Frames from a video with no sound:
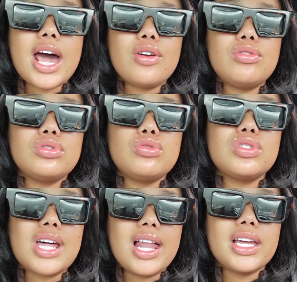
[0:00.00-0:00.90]
I don't do
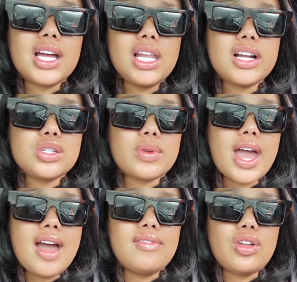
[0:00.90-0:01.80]
solid colors when
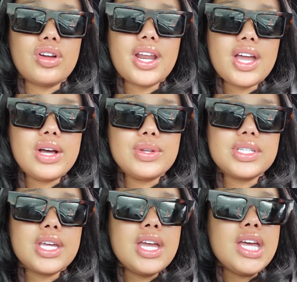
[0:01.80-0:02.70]
I have long nails.